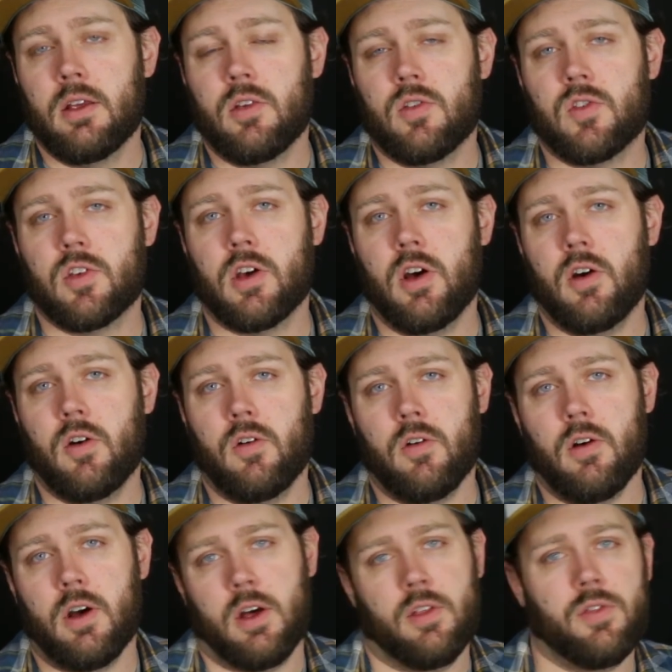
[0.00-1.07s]
So
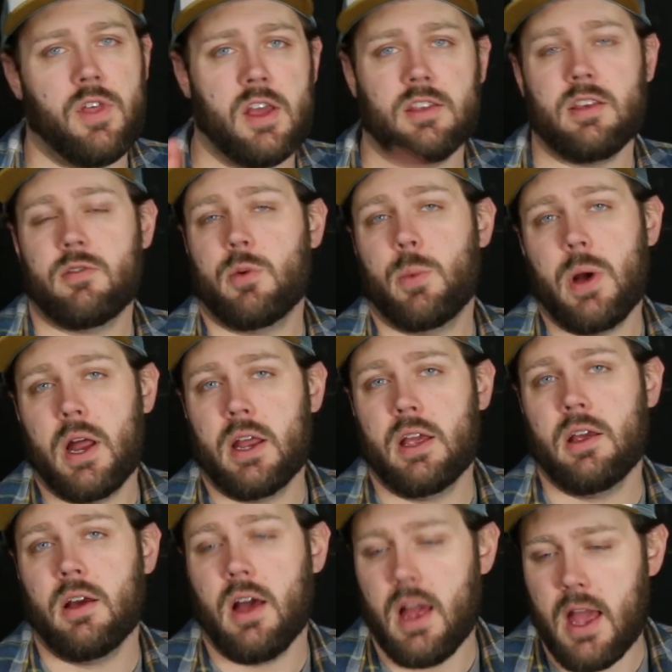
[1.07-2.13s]
thanks,
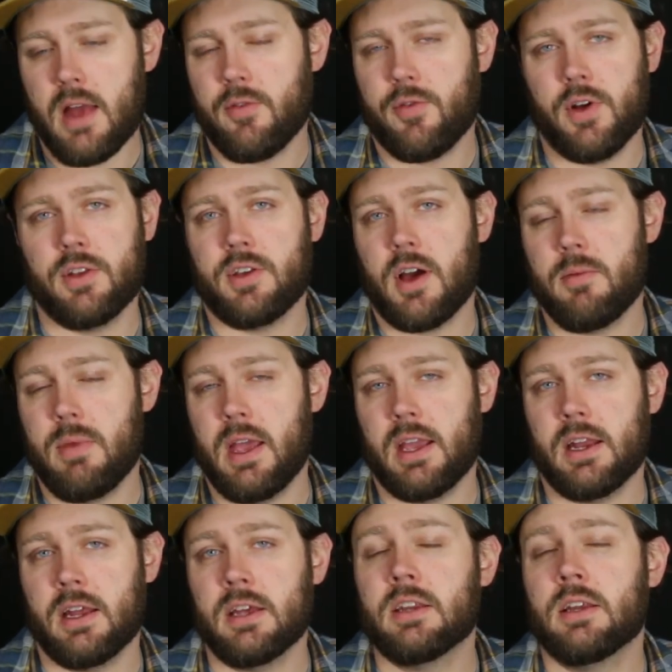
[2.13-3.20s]
everybody. I had a fun time
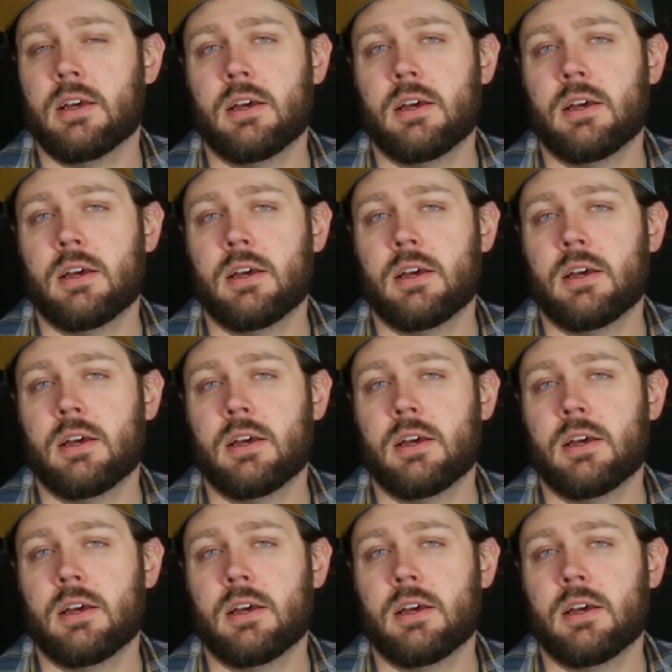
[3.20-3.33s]
making it.